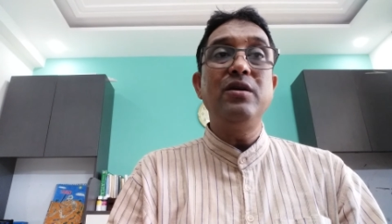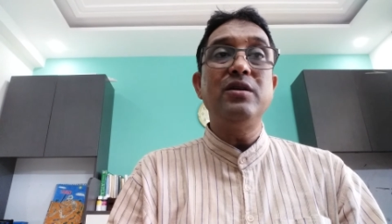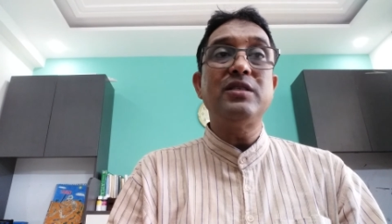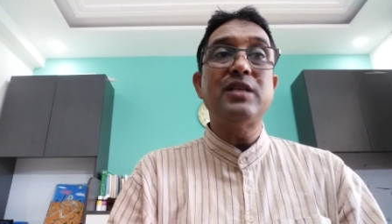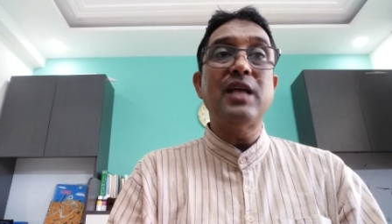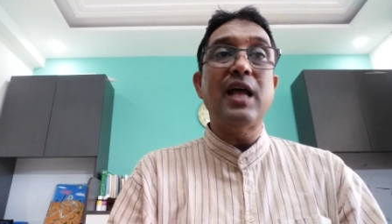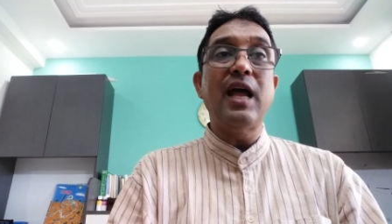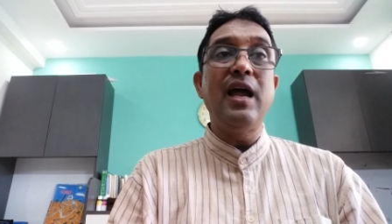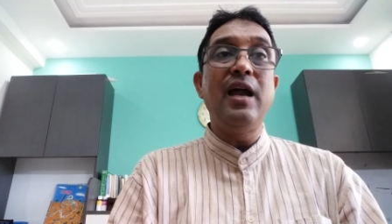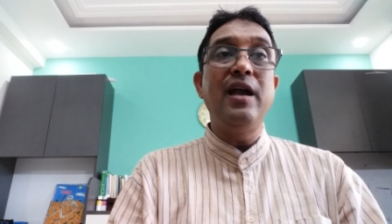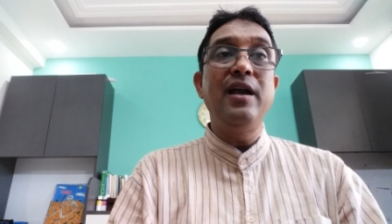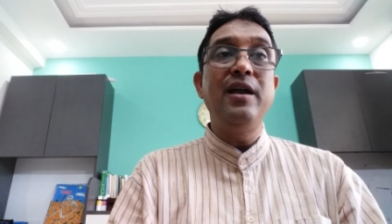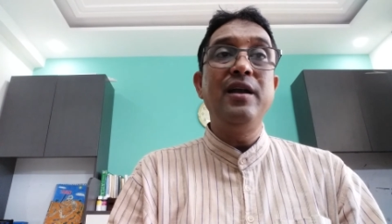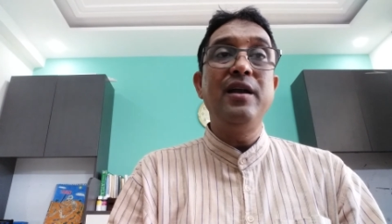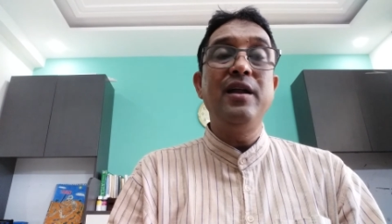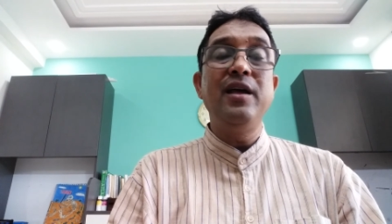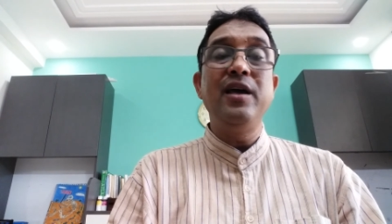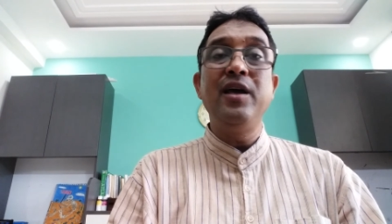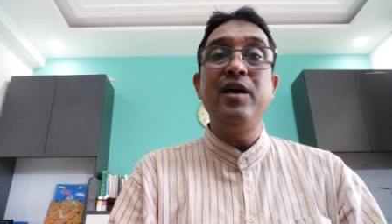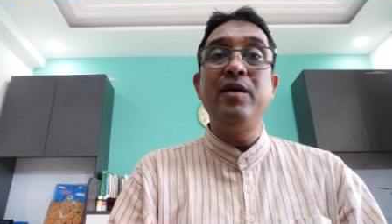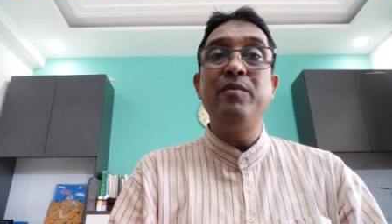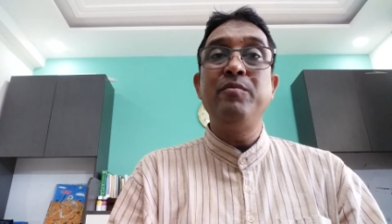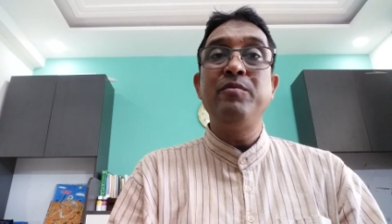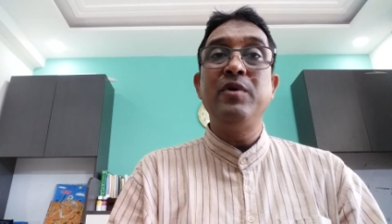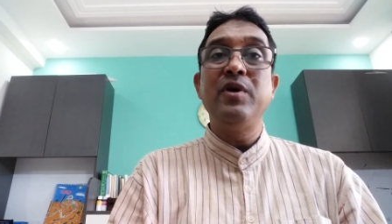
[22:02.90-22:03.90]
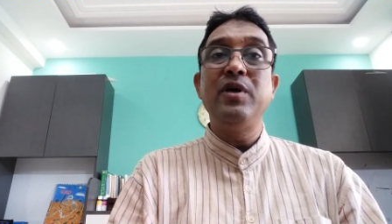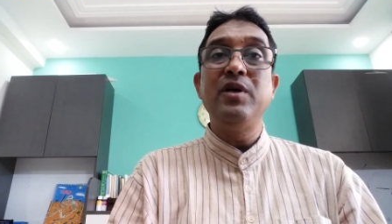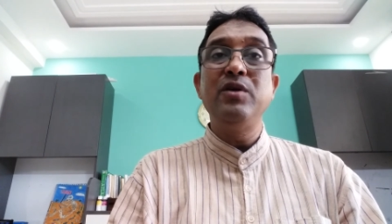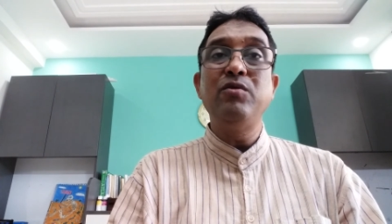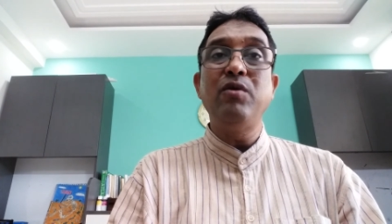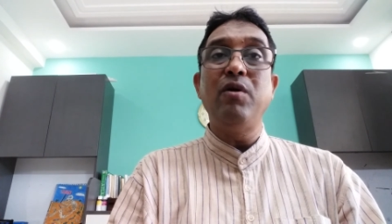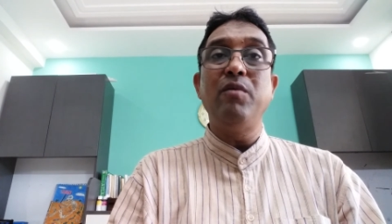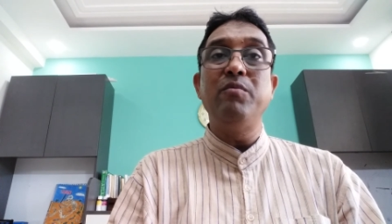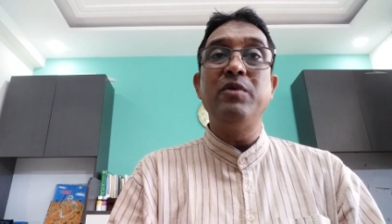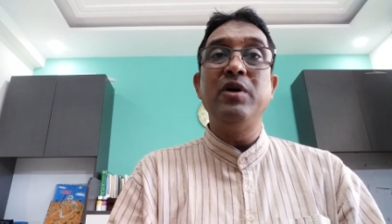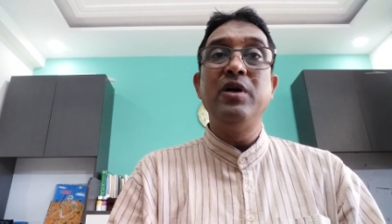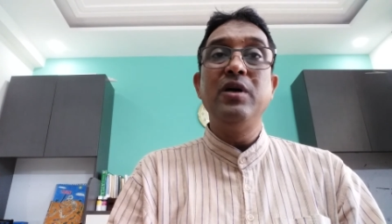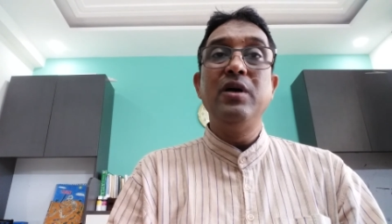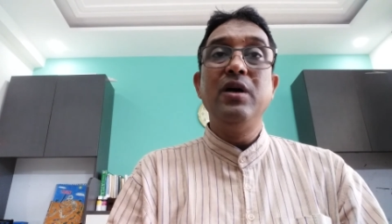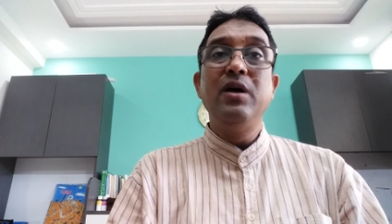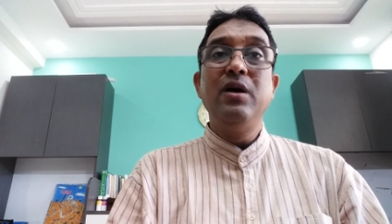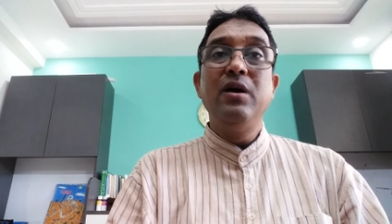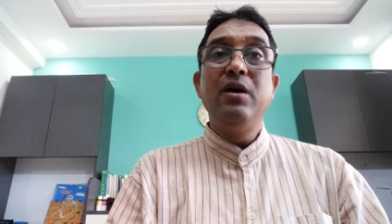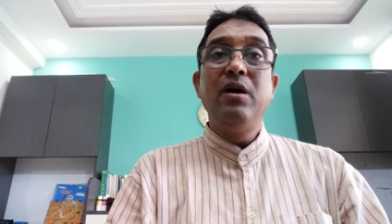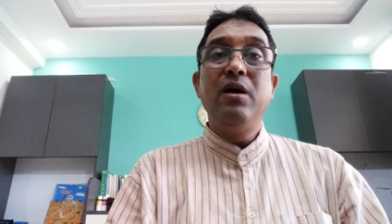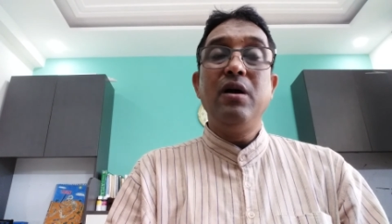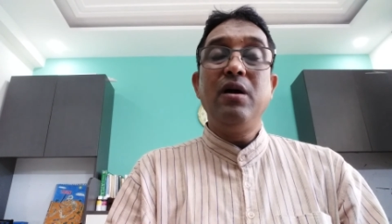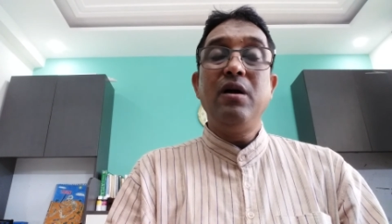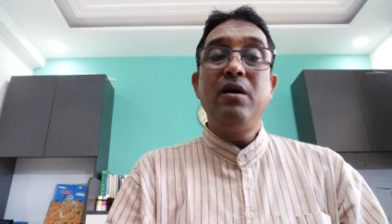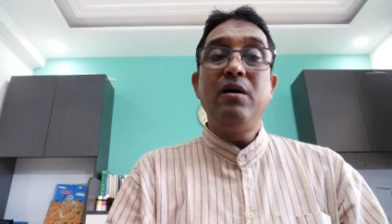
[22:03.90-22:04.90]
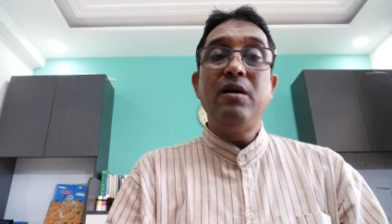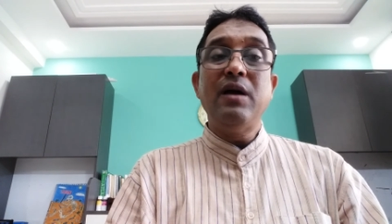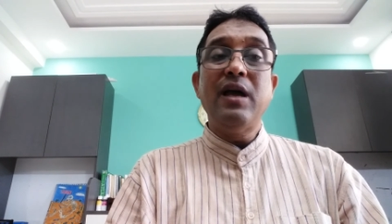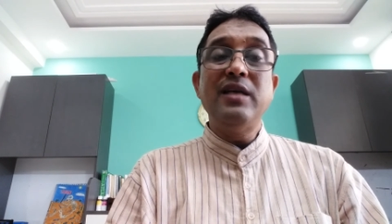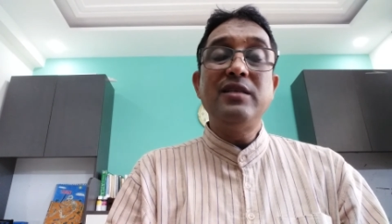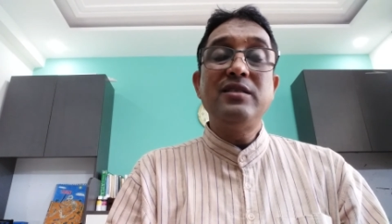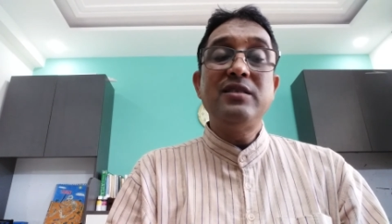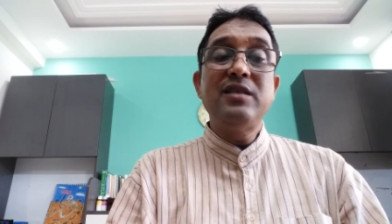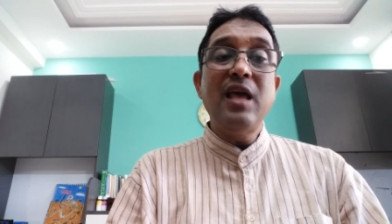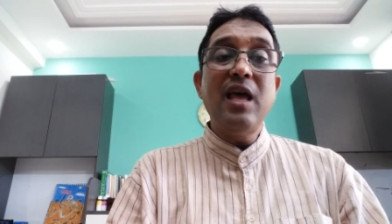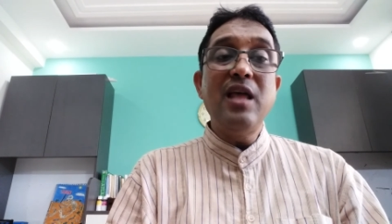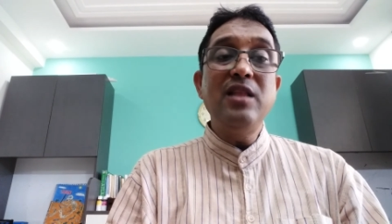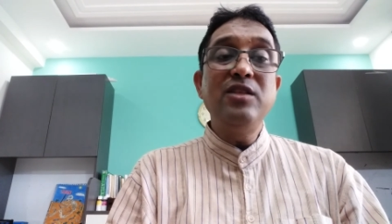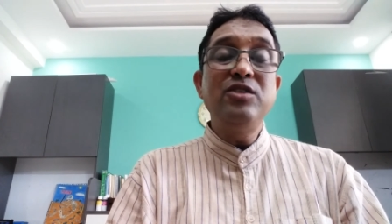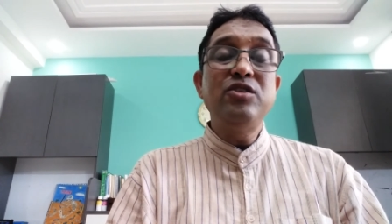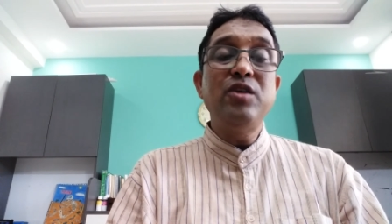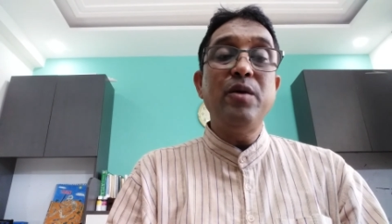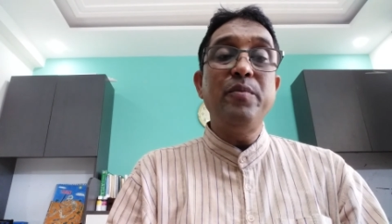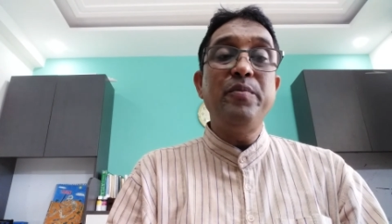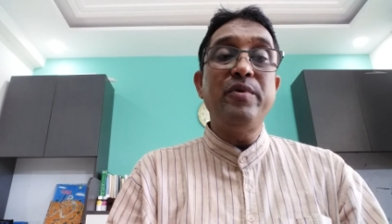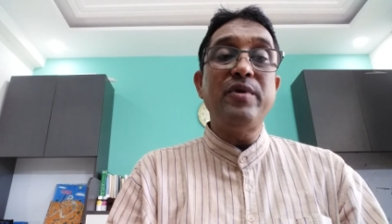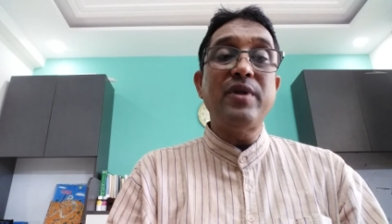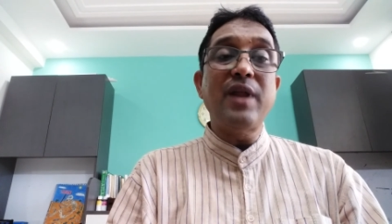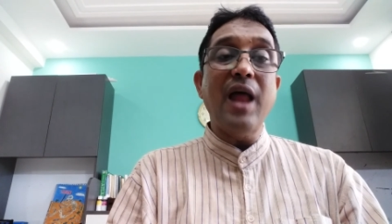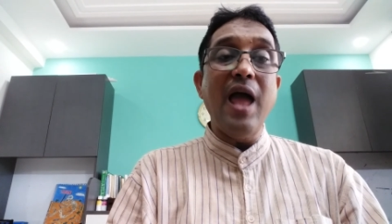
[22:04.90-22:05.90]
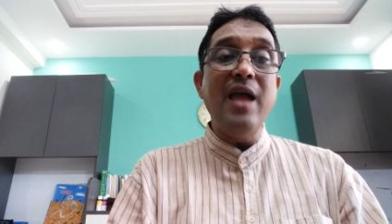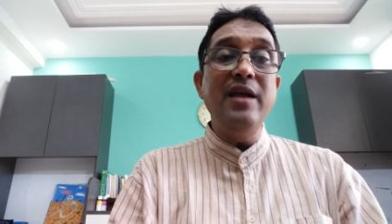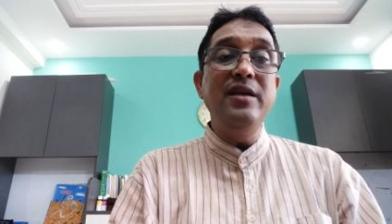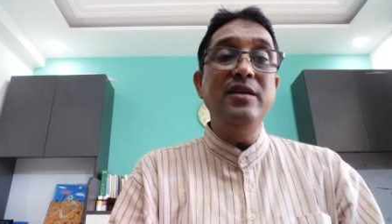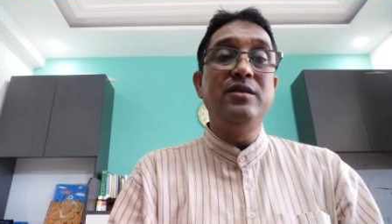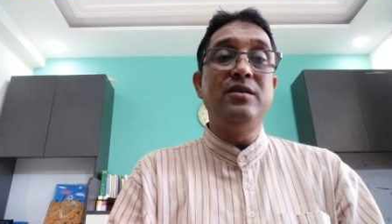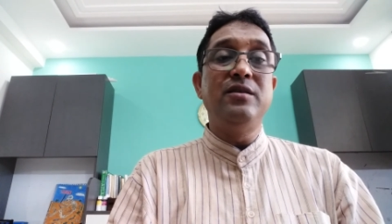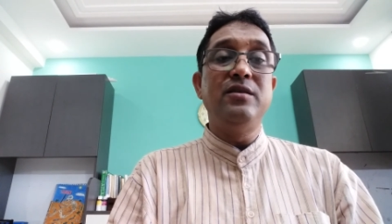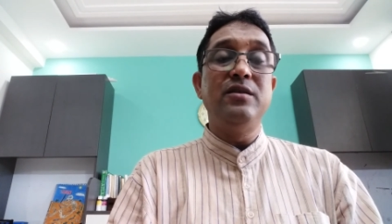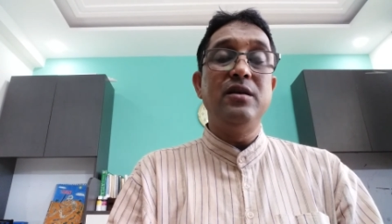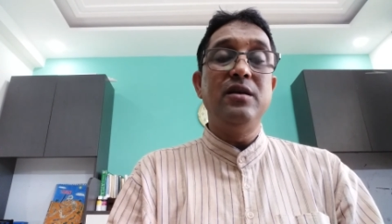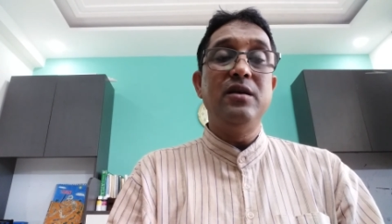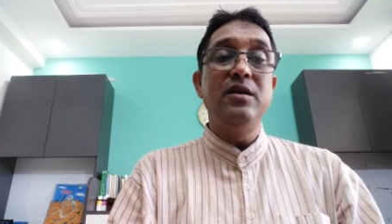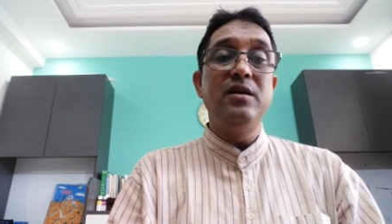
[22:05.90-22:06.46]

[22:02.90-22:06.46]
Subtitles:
And a sense of right,